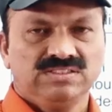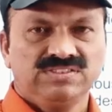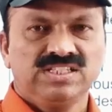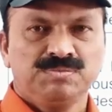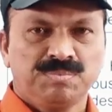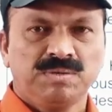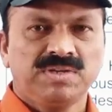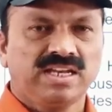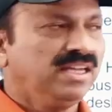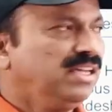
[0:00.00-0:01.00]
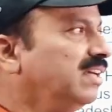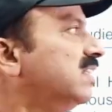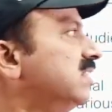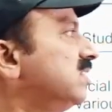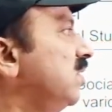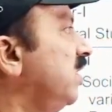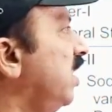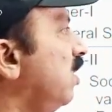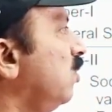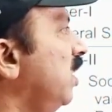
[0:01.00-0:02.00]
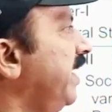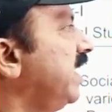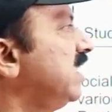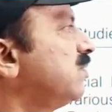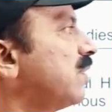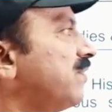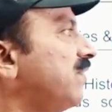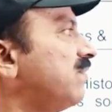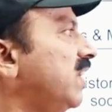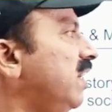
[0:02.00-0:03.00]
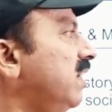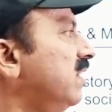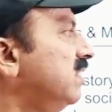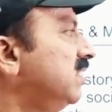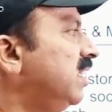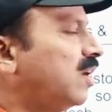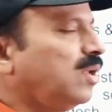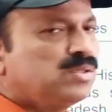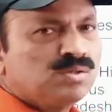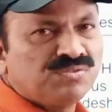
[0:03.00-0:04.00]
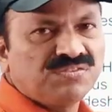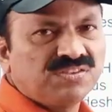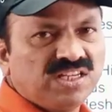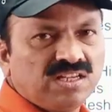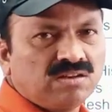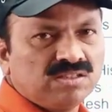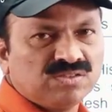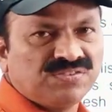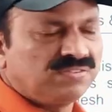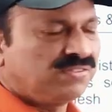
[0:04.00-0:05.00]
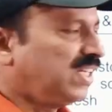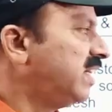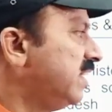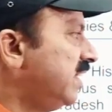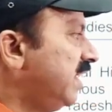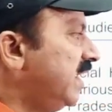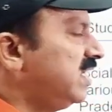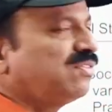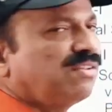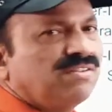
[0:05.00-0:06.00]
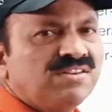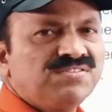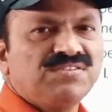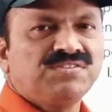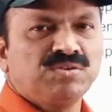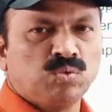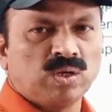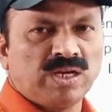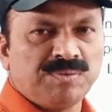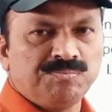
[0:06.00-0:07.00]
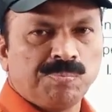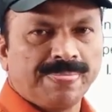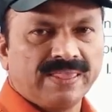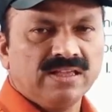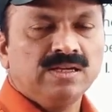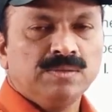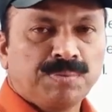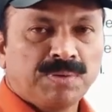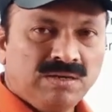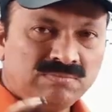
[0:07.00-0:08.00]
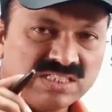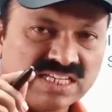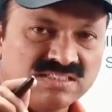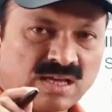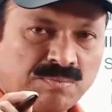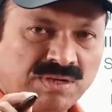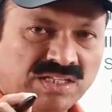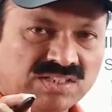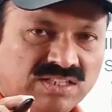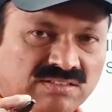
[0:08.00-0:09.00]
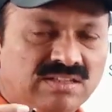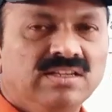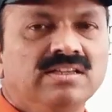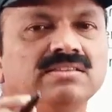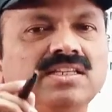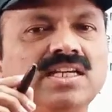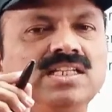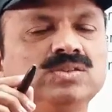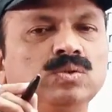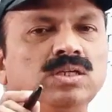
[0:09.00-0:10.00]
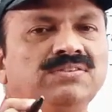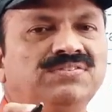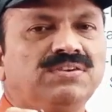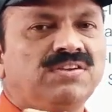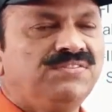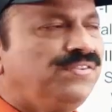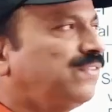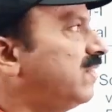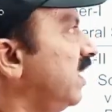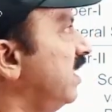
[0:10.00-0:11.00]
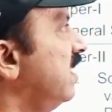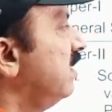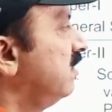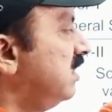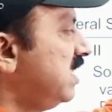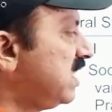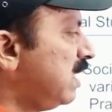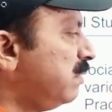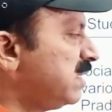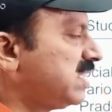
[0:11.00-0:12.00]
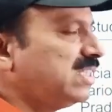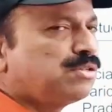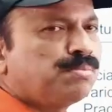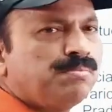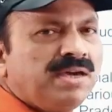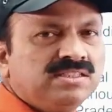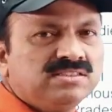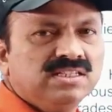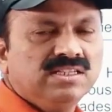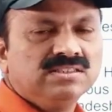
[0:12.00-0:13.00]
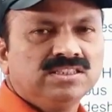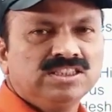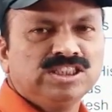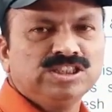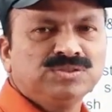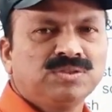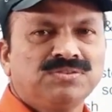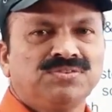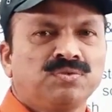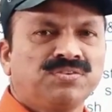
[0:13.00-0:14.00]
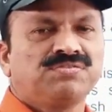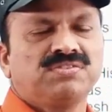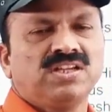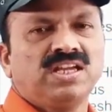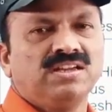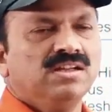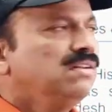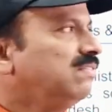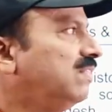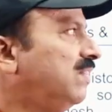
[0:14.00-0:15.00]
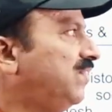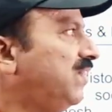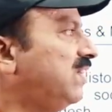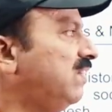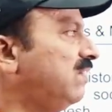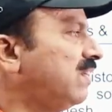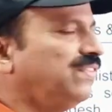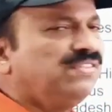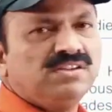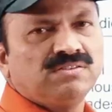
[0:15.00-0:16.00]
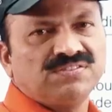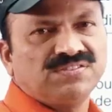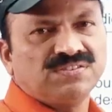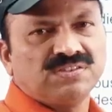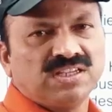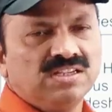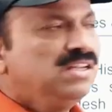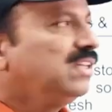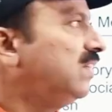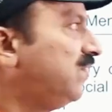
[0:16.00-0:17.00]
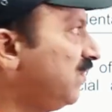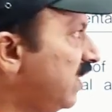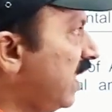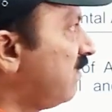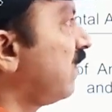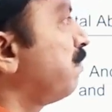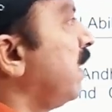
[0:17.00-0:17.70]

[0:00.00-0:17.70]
if it is preliminary, so here only it is for 50, here also 50, here also 50. It is for 150 only. Prelims examination, that is only for 150. This syllabus is of mains, this is for 450, 150, 150, 150. If you take for